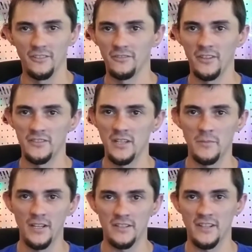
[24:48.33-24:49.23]
15
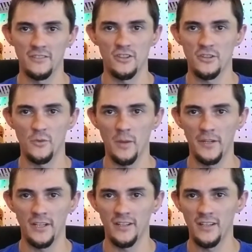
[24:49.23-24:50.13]
minutes and I'll just swap it
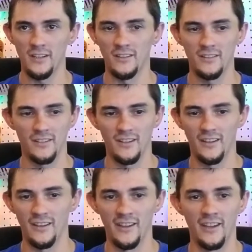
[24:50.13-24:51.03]
out again,
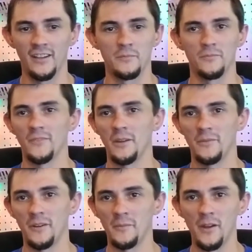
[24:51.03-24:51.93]
and I'm
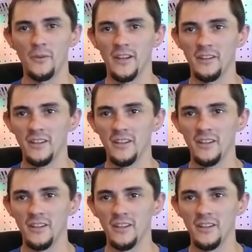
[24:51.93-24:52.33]
on my way.